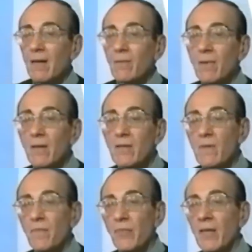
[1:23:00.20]

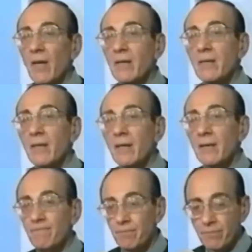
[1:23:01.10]
was that
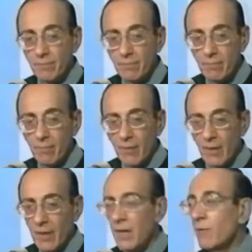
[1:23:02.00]
um,
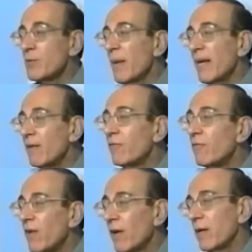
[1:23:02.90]
he was making it
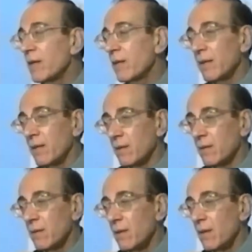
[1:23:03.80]
very clear
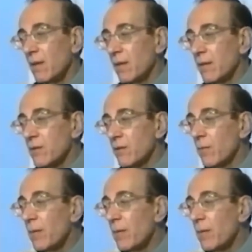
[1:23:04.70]
to the